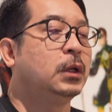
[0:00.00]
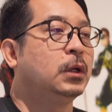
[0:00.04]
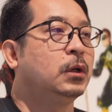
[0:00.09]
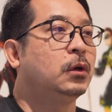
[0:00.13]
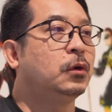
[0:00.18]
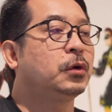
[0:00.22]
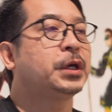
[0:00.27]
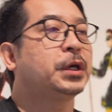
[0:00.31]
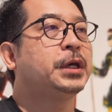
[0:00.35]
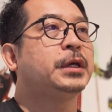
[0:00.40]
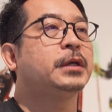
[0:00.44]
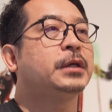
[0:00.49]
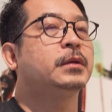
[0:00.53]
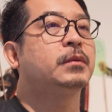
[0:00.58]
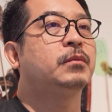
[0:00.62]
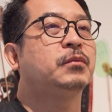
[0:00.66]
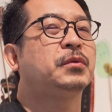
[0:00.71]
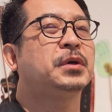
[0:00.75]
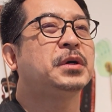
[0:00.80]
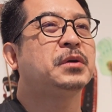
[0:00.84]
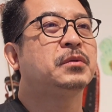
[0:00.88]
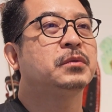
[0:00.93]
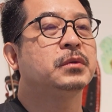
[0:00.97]
Okay,
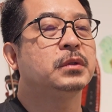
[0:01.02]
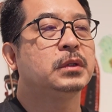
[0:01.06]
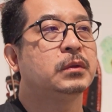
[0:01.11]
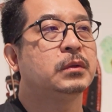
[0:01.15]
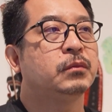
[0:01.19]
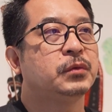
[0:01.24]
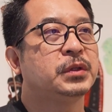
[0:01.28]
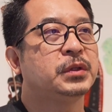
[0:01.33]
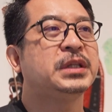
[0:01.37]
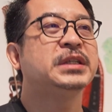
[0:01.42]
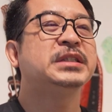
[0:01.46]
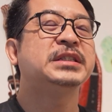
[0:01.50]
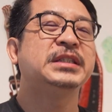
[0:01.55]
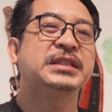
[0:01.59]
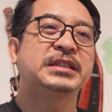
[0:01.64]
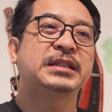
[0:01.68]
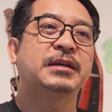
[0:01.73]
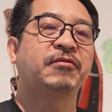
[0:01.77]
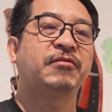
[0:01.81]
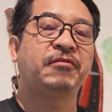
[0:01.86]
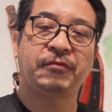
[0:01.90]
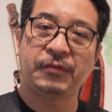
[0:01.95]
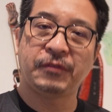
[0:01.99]
well, this is
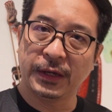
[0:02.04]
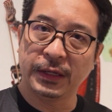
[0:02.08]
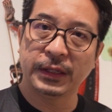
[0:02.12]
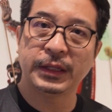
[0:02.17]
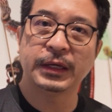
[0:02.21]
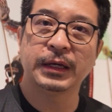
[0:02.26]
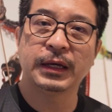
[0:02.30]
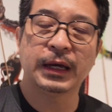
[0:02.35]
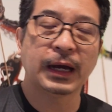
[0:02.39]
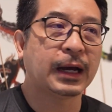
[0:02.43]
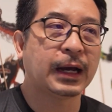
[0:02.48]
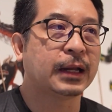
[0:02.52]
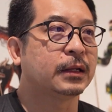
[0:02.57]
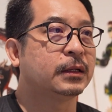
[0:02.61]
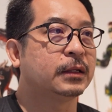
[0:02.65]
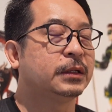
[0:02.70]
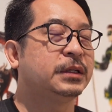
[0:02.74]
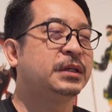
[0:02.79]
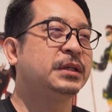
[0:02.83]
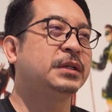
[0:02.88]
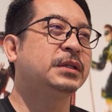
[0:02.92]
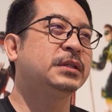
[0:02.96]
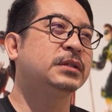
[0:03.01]
a fading art.
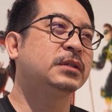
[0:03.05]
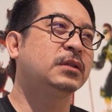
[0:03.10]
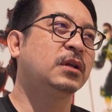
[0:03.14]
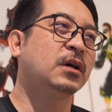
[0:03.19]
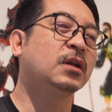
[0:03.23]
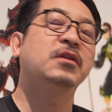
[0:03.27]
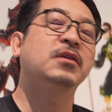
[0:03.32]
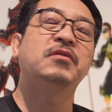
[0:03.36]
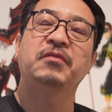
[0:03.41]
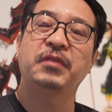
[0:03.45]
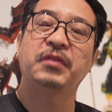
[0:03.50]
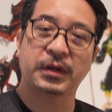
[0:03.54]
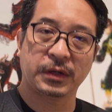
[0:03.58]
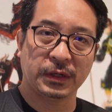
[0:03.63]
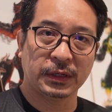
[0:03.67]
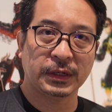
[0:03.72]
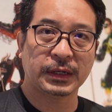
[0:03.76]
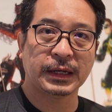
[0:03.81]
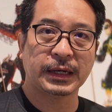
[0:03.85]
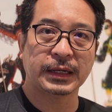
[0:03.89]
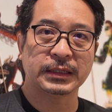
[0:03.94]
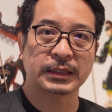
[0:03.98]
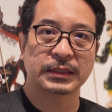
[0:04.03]
It is not very
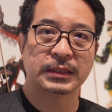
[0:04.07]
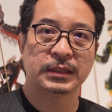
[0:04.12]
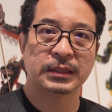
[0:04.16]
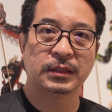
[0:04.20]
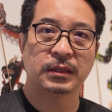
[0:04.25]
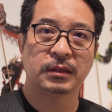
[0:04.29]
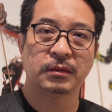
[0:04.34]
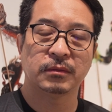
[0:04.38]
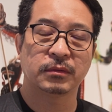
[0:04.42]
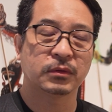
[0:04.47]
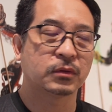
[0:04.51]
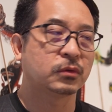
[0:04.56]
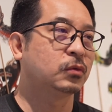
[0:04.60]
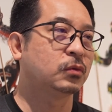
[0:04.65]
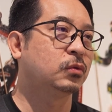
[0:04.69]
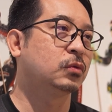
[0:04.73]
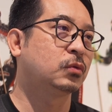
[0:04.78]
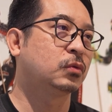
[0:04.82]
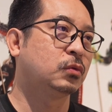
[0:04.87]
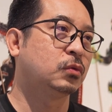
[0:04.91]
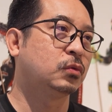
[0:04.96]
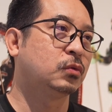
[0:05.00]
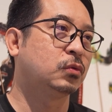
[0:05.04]
nice to
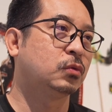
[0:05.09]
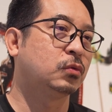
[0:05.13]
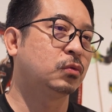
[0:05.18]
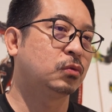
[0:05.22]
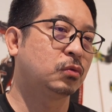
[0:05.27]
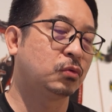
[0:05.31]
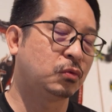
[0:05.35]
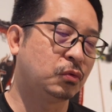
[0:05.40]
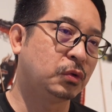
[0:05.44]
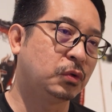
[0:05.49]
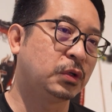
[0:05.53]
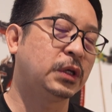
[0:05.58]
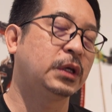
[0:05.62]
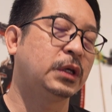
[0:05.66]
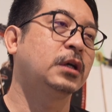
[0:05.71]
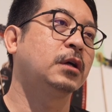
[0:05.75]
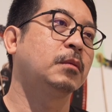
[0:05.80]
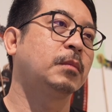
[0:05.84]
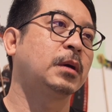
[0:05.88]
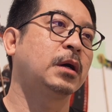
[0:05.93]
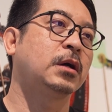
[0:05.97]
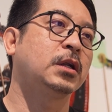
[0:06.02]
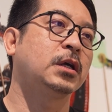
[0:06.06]
hear
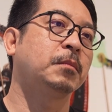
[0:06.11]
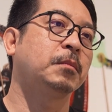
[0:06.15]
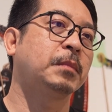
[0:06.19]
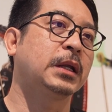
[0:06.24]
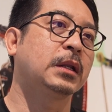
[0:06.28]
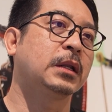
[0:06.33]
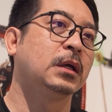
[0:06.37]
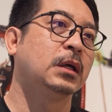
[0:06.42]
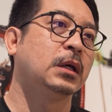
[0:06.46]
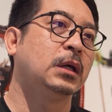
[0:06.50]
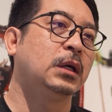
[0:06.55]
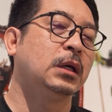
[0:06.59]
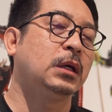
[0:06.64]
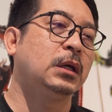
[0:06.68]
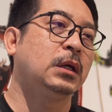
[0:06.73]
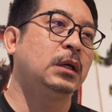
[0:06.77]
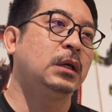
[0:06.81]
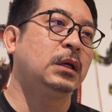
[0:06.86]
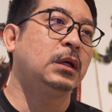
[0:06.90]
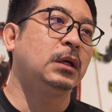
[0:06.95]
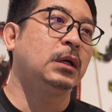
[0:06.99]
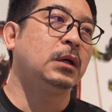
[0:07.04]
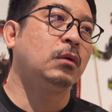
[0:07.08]
about it, but
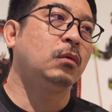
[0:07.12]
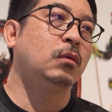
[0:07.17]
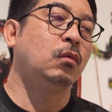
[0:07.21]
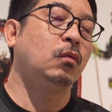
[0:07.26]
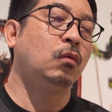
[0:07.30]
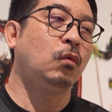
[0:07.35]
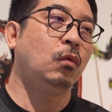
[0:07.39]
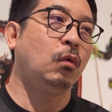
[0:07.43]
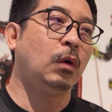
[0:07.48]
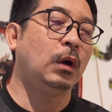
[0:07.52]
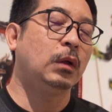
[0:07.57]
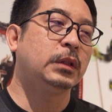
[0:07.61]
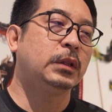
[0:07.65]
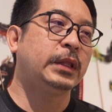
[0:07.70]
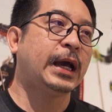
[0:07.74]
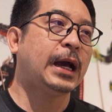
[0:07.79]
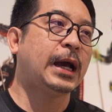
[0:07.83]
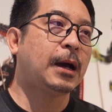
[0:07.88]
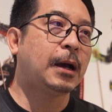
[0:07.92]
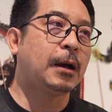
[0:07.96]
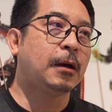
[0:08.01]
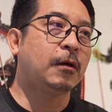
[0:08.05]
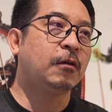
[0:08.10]
there
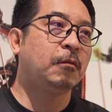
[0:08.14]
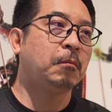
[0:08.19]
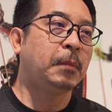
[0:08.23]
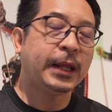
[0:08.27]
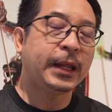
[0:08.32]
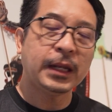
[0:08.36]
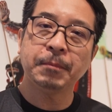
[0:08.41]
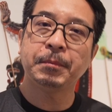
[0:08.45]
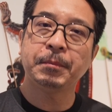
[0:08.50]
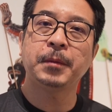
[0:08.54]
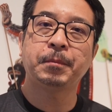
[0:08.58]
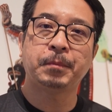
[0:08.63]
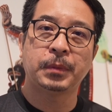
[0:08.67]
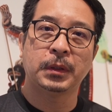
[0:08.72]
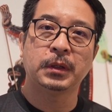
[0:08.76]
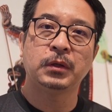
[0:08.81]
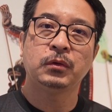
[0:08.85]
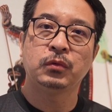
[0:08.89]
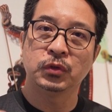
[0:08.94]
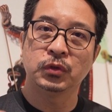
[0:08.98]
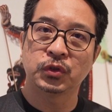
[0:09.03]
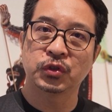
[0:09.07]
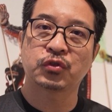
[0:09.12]
are many people
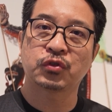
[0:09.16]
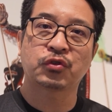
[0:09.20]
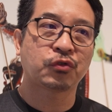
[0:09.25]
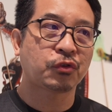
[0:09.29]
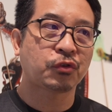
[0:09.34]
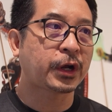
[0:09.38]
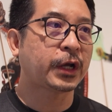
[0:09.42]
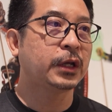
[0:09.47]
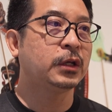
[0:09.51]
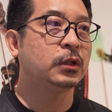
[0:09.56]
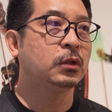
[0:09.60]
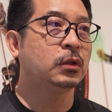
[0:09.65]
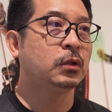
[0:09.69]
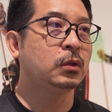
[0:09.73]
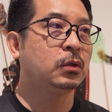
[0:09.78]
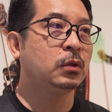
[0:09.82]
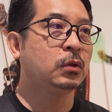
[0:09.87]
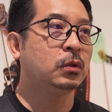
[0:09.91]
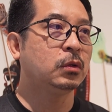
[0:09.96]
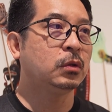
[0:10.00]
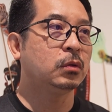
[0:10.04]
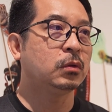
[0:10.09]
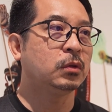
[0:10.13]
who's
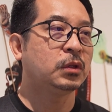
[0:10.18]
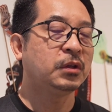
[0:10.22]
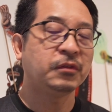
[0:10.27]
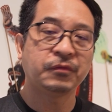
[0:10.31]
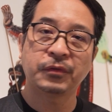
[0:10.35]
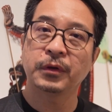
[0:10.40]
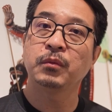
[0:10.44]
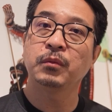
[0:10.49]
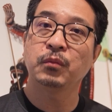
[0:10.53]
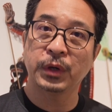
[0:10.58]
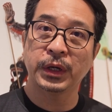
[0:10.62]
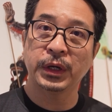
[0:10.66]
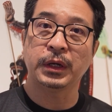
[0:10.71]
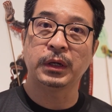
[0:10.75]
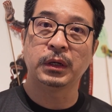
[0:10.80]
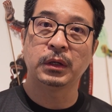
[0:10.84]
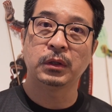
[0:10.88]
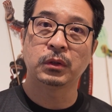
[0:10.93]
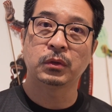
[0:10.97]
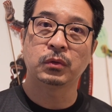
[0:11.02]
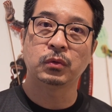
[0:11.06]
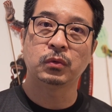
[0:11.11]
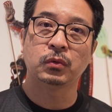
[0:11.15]
trying different way
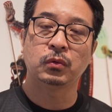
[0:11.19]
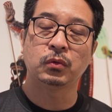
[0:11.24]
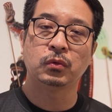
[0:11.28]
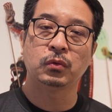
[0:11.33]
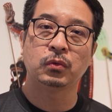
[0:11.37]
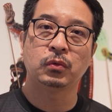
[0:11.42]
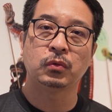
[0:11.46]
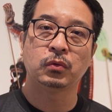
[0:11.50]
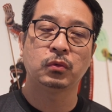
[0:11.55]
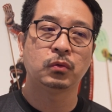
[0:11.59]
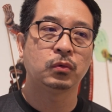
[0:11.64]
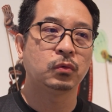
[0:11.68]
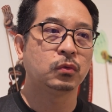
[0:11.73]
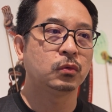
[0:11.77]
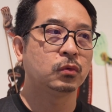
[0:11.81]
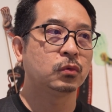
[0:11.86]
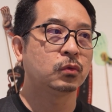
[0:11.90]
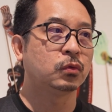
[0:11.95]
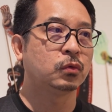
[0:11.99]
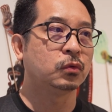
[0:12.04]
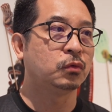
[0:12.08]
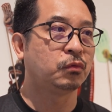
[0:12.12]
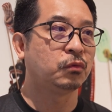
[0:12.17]
to
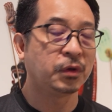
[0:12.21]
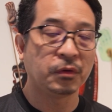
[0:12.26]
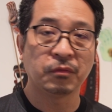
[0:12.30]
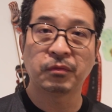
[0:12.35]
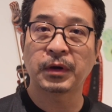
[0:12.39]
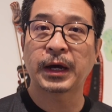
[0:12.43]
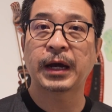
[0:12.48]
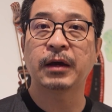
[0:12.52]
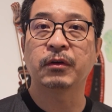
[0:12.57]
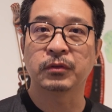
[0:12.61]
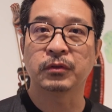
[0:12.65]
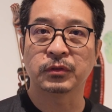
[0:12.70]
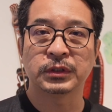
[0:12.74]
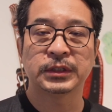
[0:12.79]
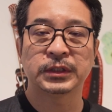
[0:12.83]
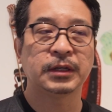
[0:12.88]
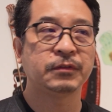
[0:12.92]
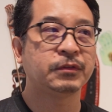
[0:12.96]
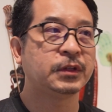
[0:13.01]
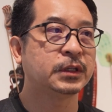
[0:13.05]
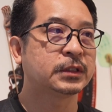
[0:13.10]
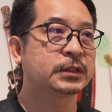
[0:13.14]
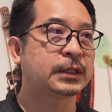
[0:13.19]
revive, to
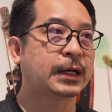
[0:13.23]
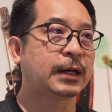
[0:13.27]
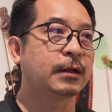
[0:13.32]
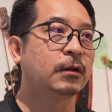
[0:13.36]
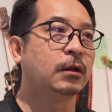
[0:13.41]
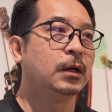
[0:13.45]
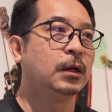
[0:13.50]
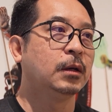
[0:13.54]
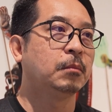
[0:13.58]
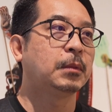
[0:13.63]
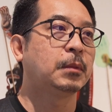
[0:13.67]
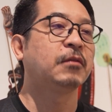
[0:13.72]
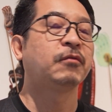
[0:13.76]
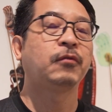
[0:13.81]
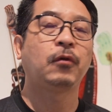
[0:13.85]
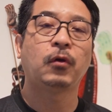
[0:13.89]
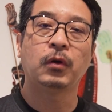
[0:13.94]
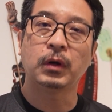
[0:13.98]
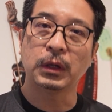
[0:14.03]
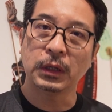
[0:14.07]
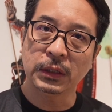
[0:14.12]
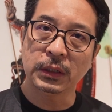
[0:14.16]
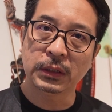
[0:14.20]
save this art. But
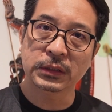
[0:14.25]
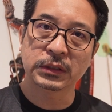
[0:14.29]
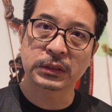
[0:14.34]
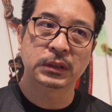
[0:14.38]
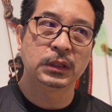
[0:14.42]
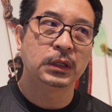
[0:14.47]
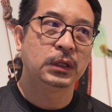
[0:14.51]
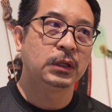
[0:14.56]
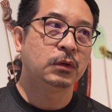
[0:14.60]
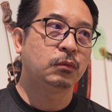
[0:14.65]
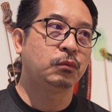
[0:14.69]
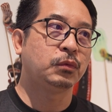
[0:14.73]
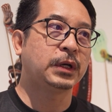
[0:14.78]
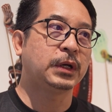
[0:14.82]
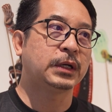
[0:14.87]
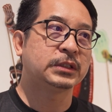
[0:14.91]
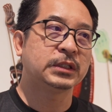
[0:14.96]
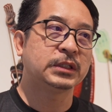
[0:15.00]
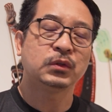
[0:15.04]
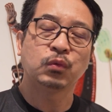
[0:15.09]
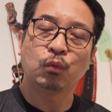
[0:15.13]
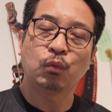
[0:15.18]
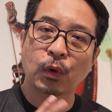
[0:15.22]
for us, we are
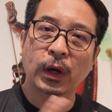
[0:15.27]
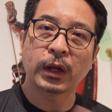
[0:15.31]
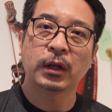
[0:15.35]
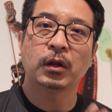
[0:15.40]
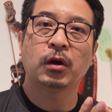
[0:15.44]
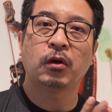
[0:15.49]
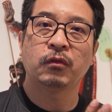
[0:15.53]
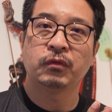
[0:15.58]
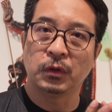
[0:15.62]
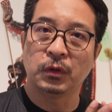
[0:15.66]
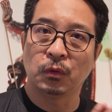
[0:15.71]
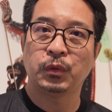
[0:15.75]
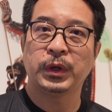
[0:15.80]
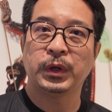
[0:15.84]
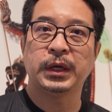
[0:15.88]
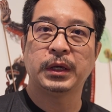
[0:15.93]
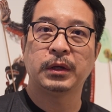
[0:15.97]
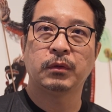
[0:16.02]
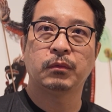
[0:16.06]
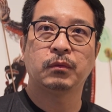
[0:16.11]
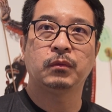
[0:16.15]
just one of the way.